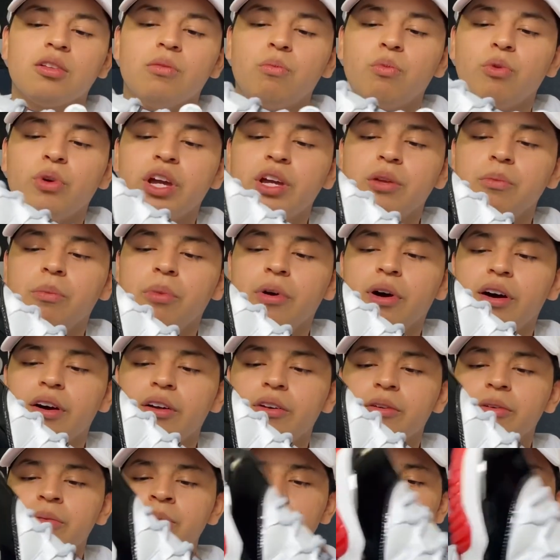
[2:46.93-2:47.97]
bred
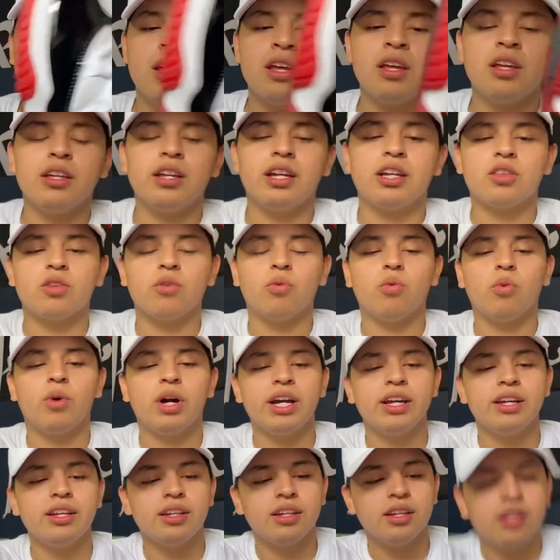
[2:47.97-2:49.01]
bottom you got the white